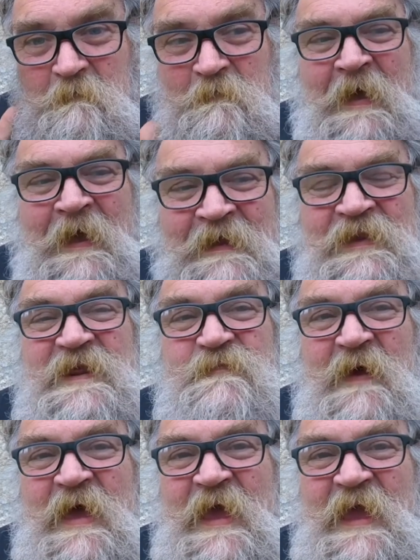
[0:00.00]
badly
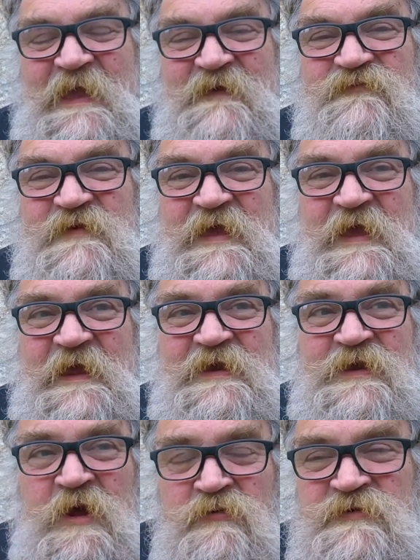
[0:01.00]
behaved kid.
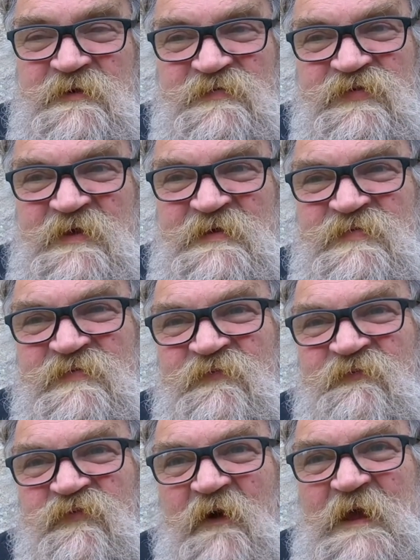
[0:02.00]
Notice this
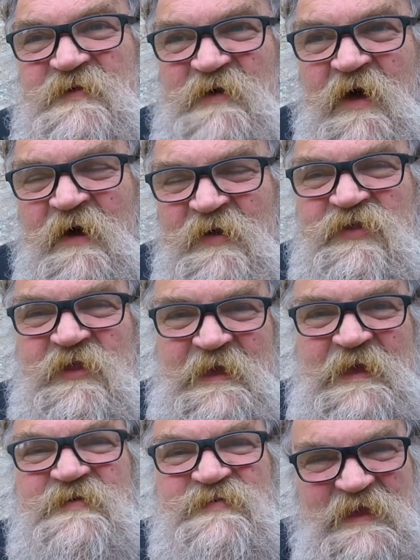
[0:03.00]
phrase I
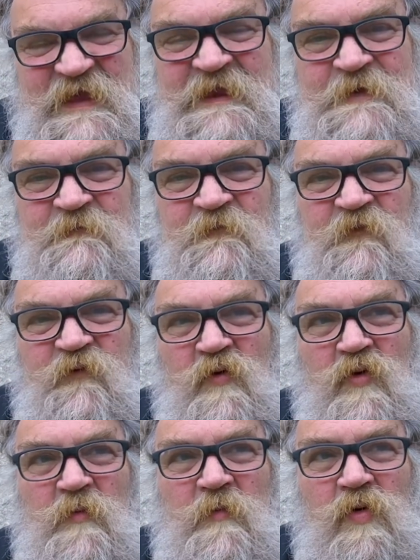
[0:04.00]
think is
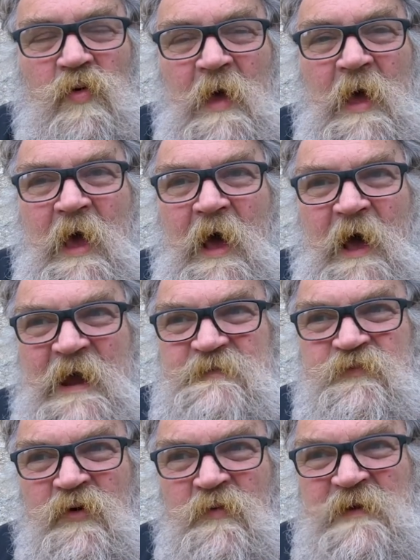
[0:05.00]
informal. I'd
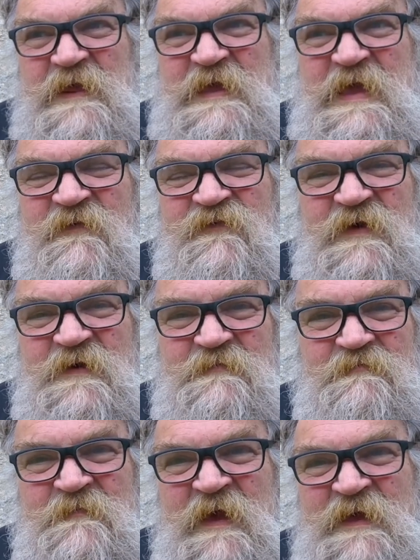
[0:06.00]
probably give it
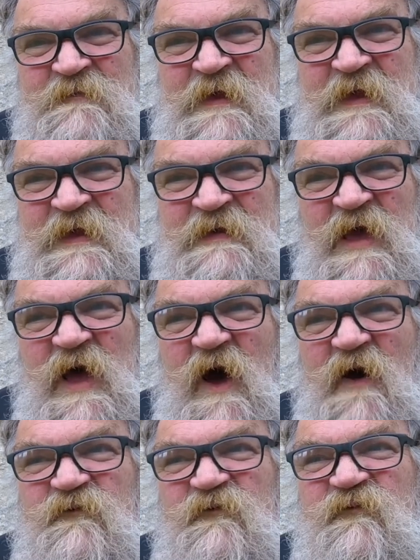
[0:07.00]
maybe
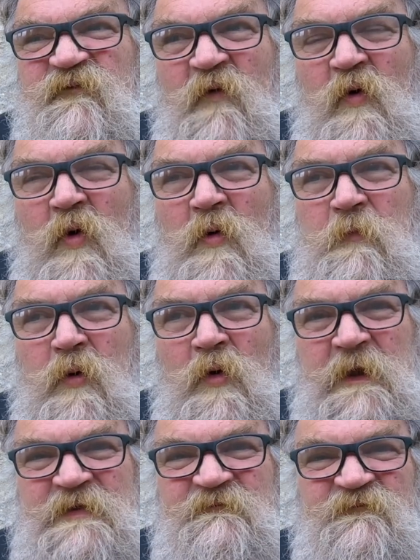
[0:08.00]
a
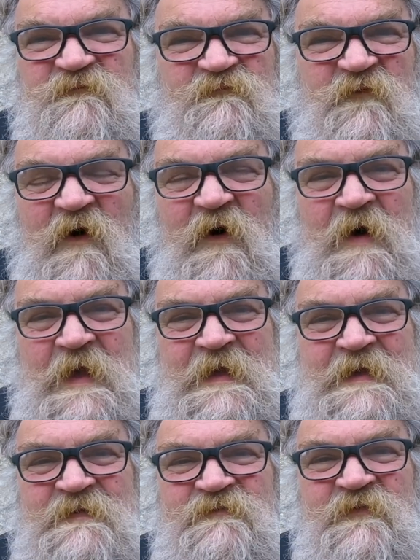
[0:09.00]

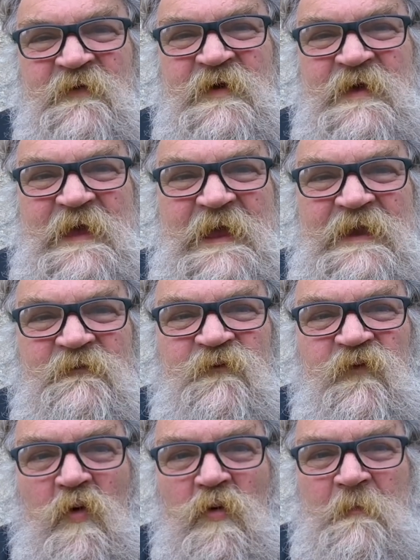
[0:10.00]
4.5
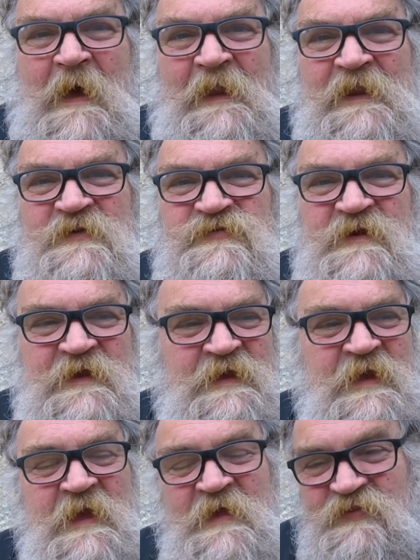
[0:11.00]
informality.
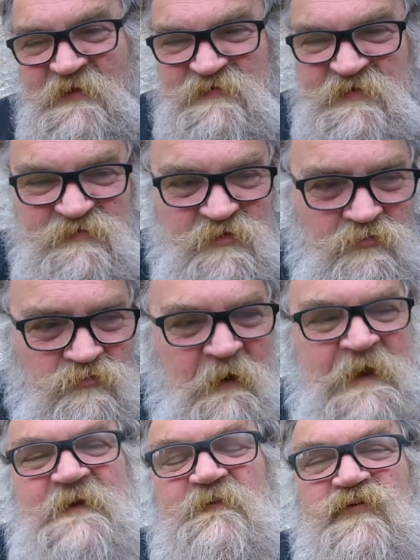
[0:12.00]
This is
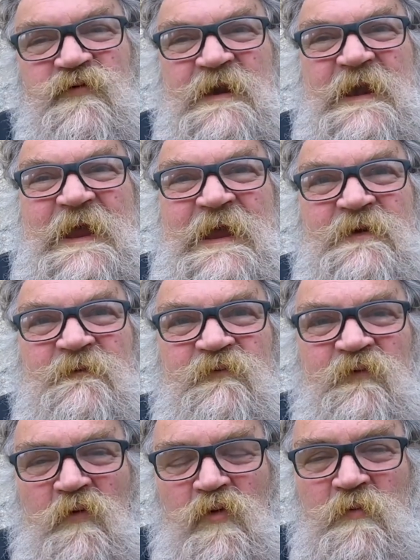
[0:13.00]
great for an
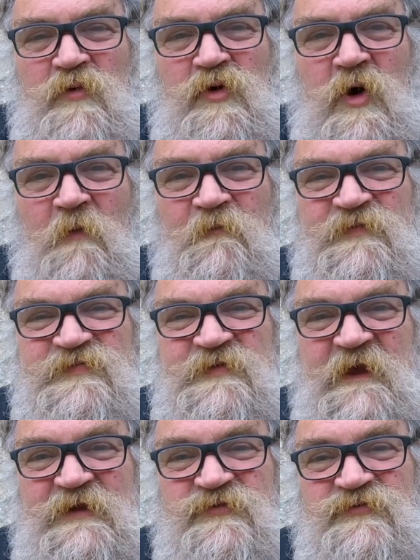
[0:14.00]
informal
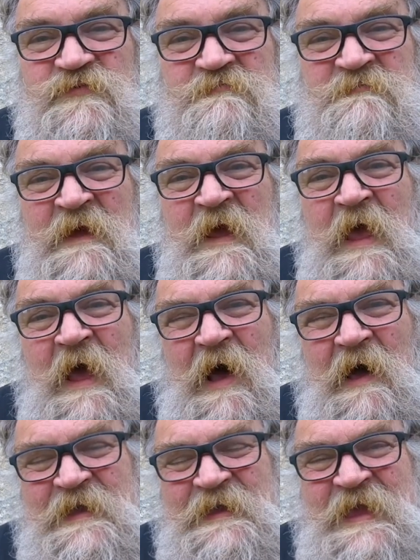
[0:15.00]
conversation.
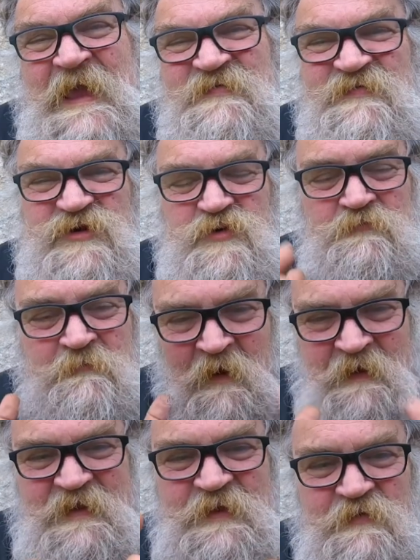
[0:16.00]
I guess you
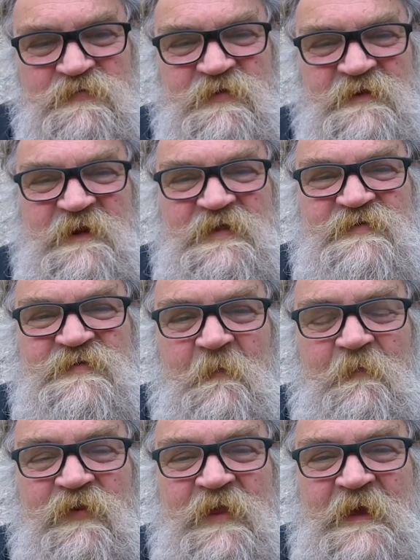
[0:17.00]
might use it in
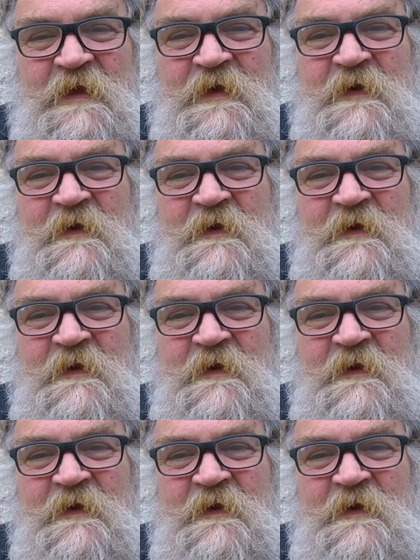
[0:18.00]
something